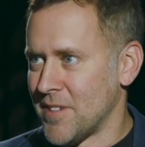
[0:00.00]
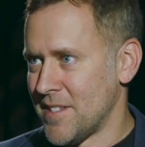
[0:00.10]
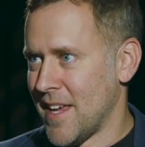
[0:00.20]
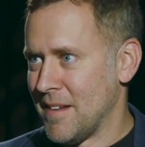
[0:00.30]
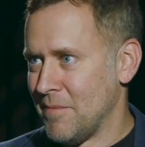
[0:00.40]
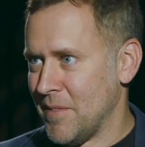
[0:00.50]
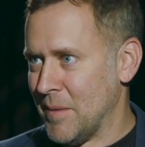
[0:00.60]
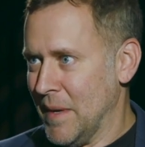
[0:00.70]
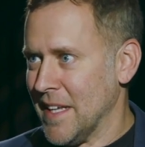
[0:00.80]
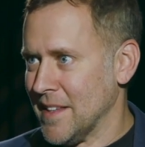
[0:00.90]
does that
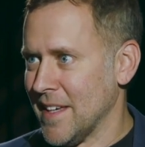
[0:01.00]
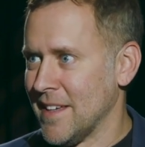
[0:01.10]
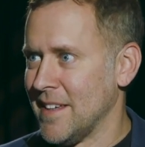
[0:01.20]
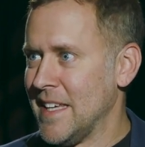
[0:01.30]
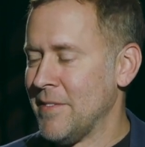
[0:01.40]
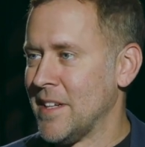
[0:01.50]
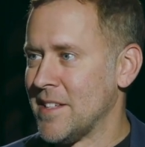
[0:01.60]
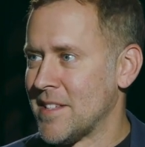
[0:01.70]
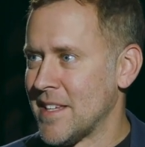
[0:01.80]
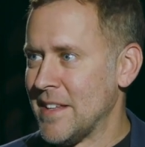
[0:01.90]
immediately in the in, in